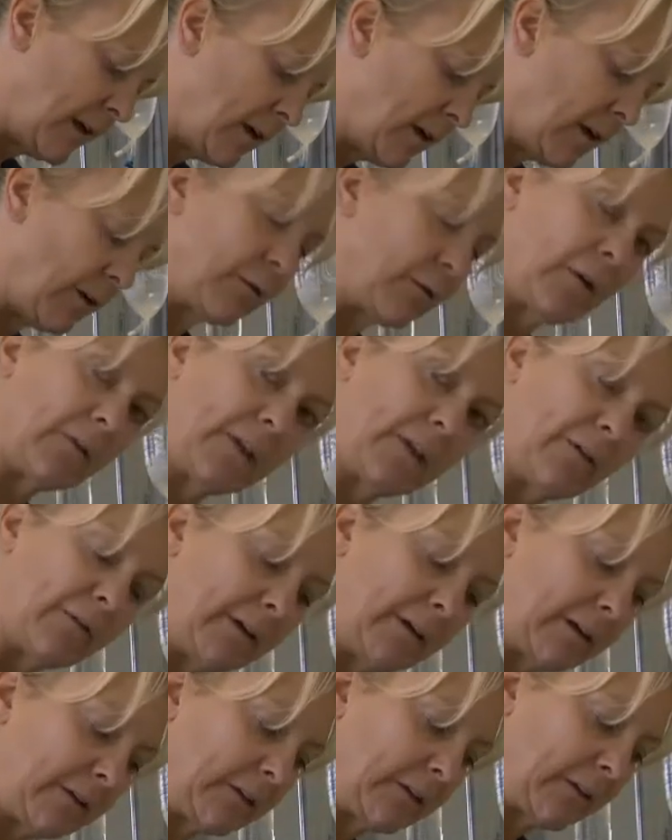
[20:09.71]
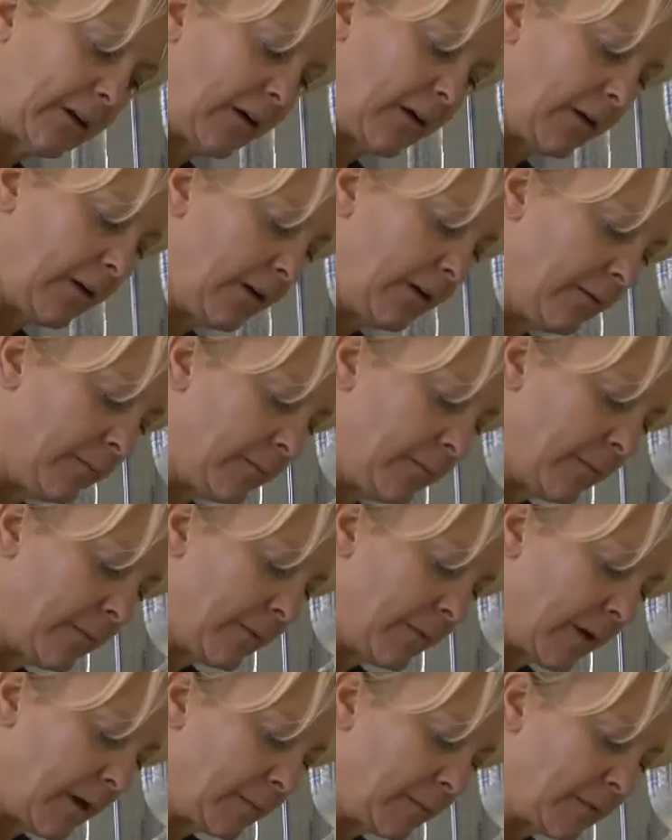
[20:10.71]
I've got that ready to go,
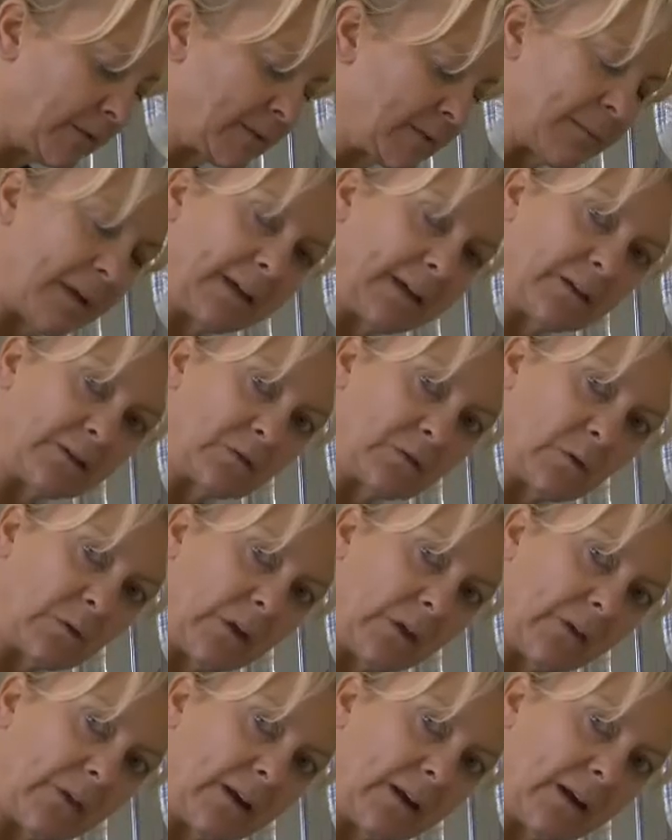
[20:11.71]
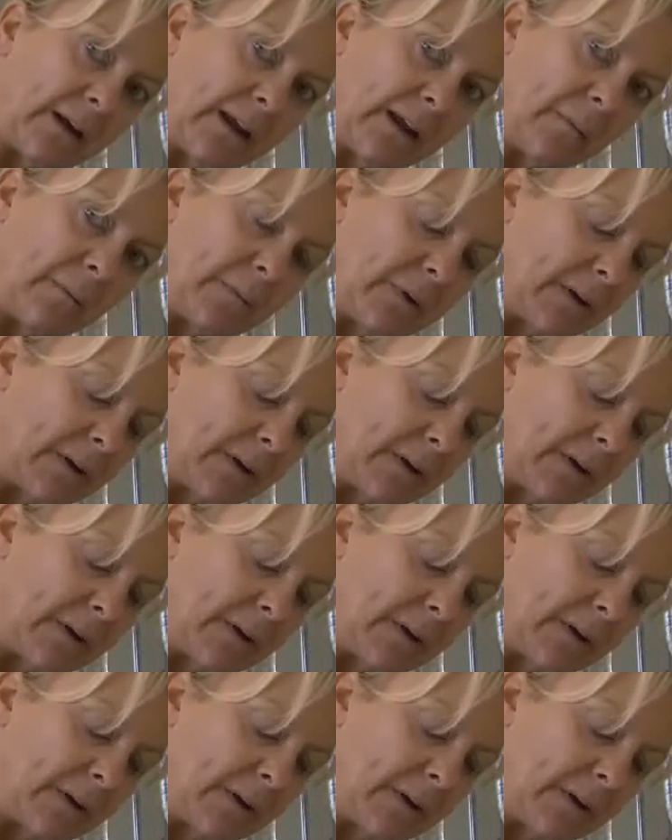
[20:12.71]
I'm just making sure that the clamp